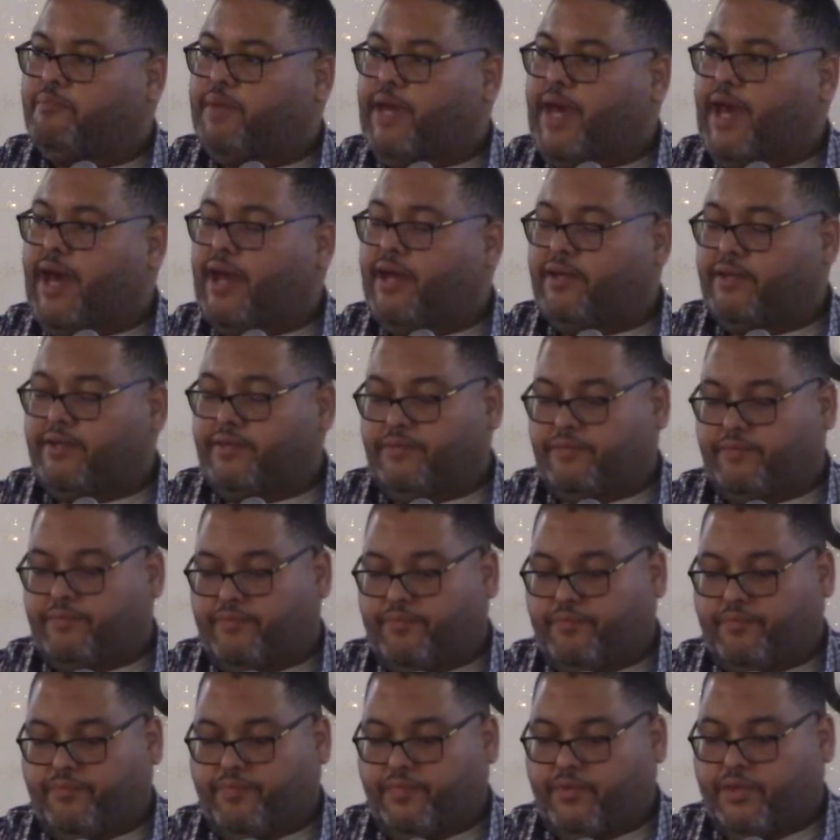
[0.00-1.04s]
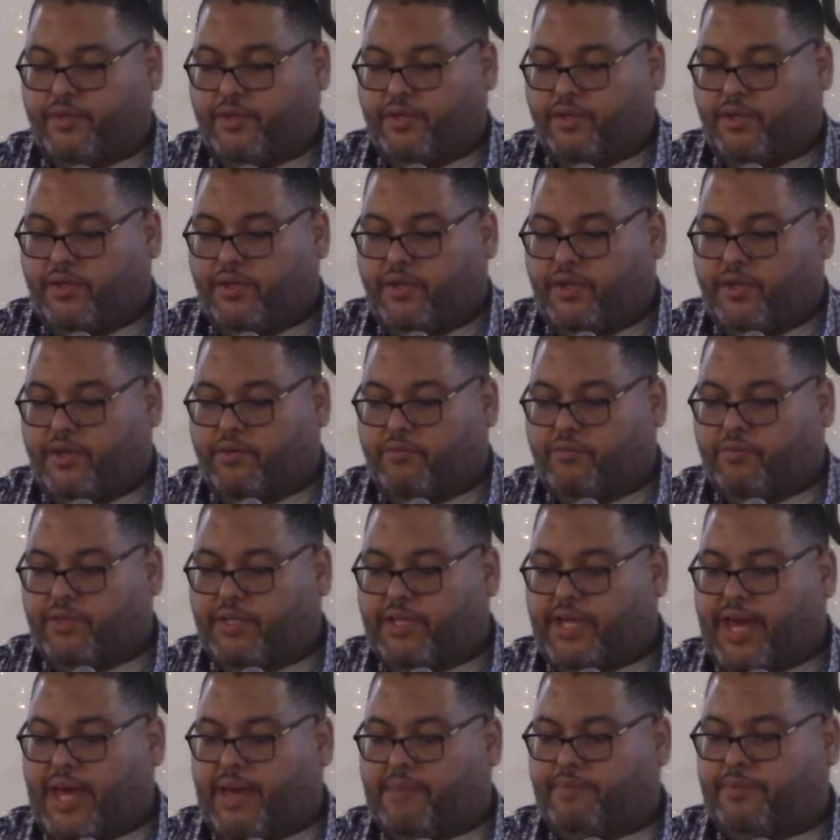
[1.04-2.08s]
back. What
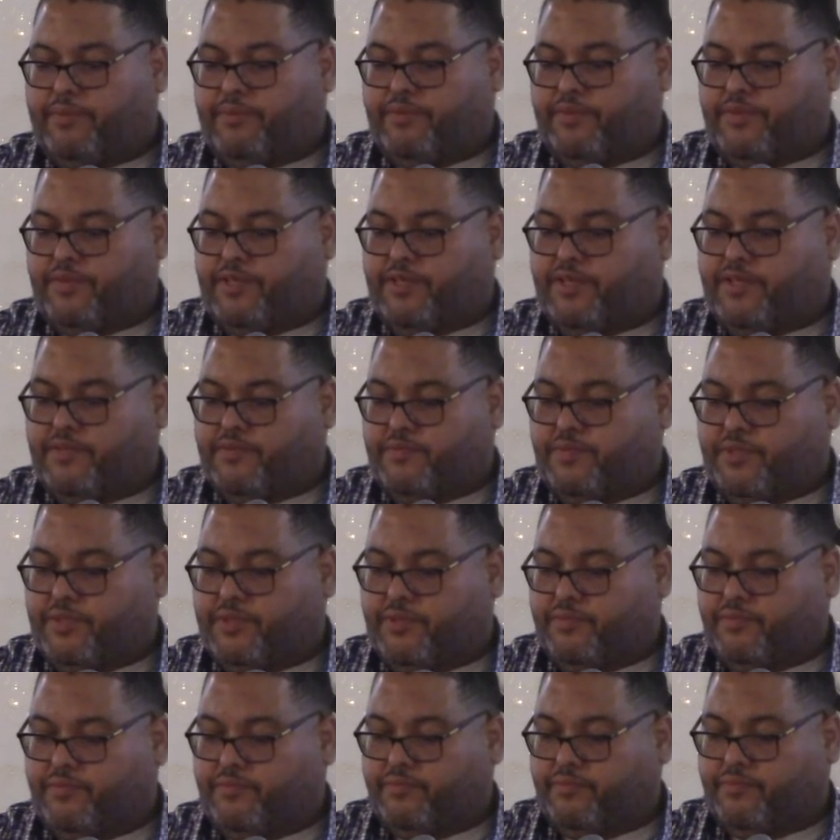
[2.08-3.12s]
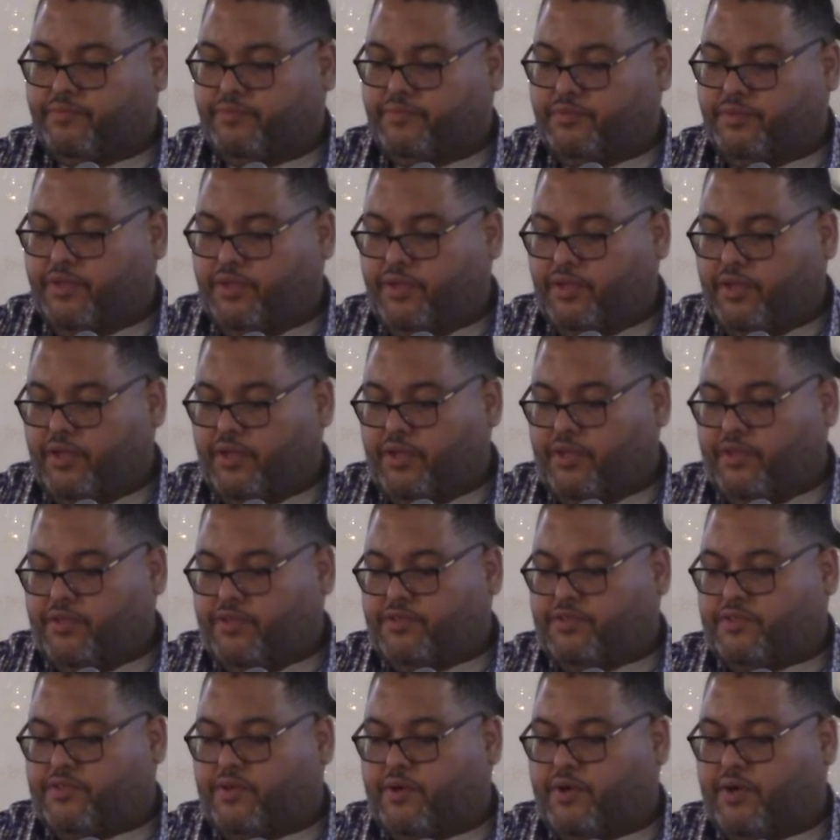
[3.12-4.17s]
happened with Israel?
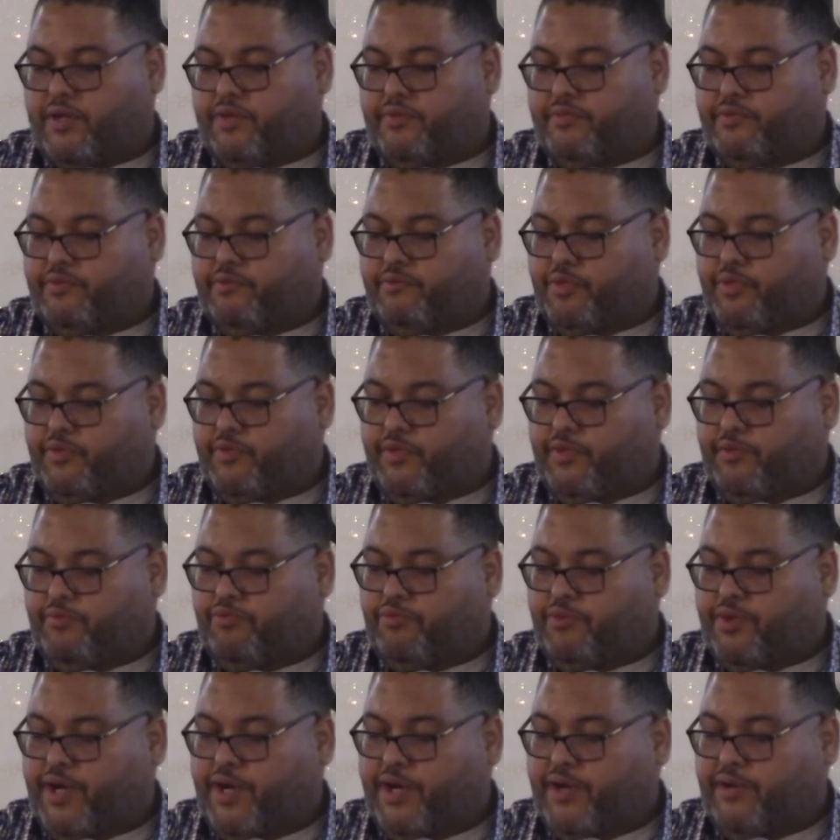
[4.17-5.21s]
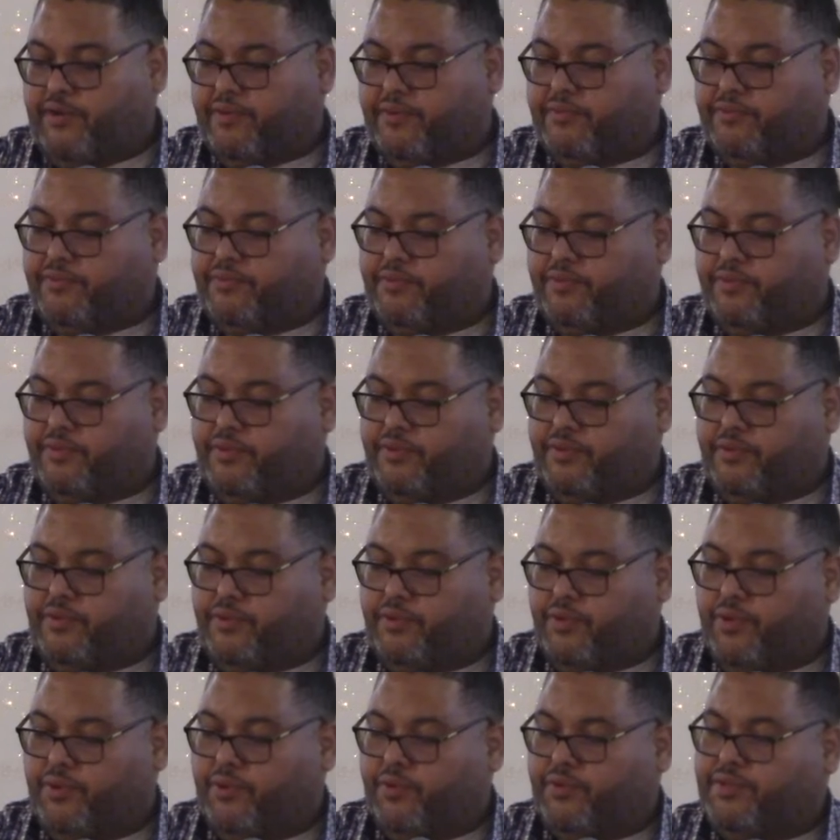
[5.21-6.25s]
Started removing prayer
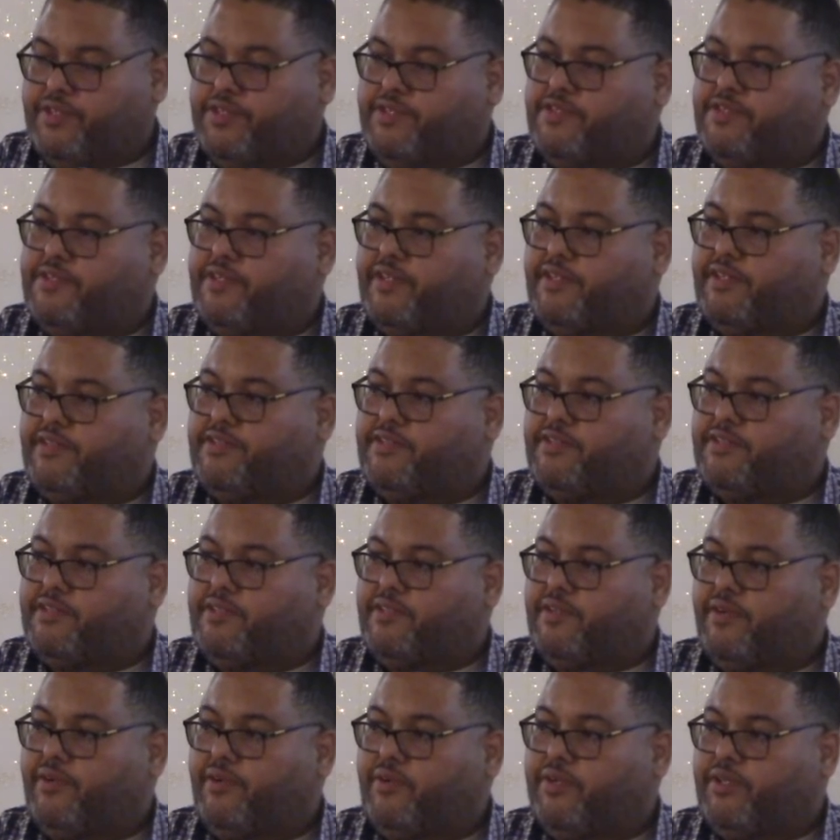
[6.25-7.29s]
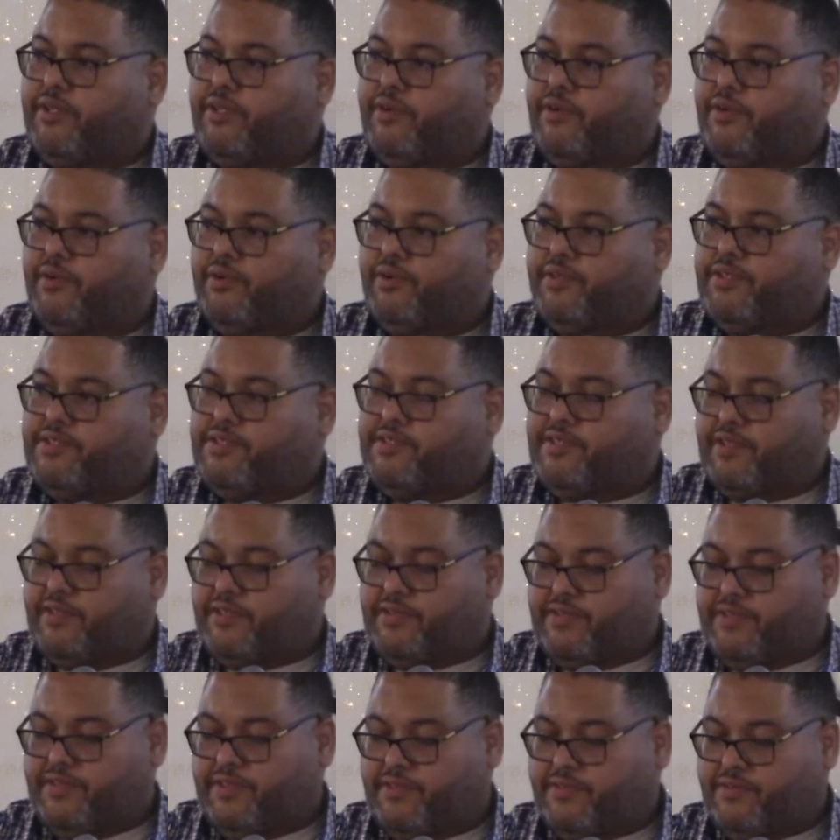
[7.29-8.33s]
early six, in the early
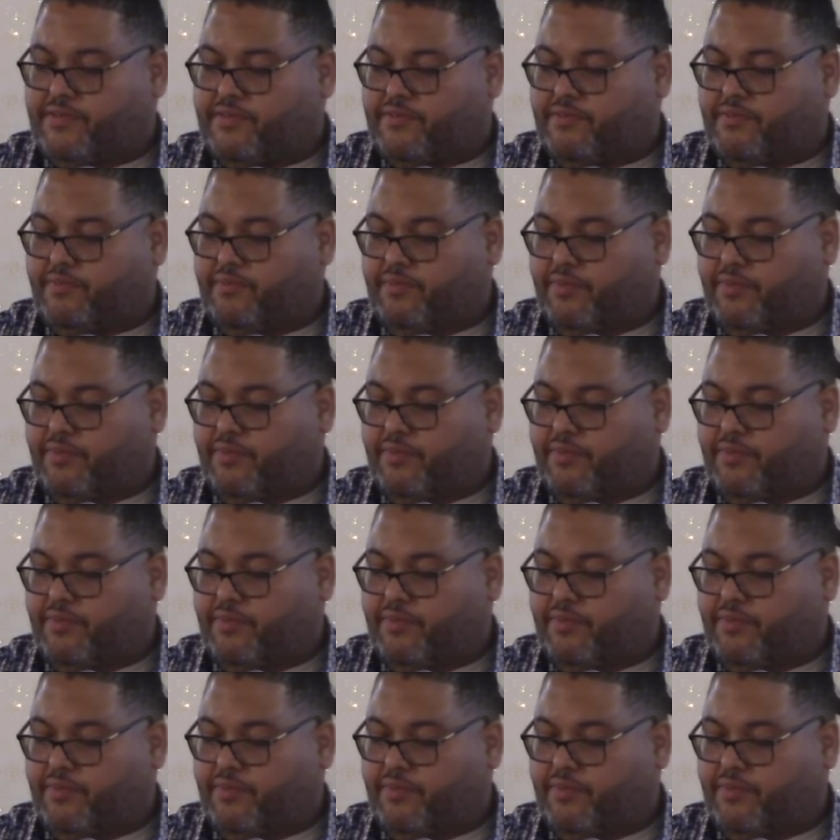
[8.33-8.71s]
60s.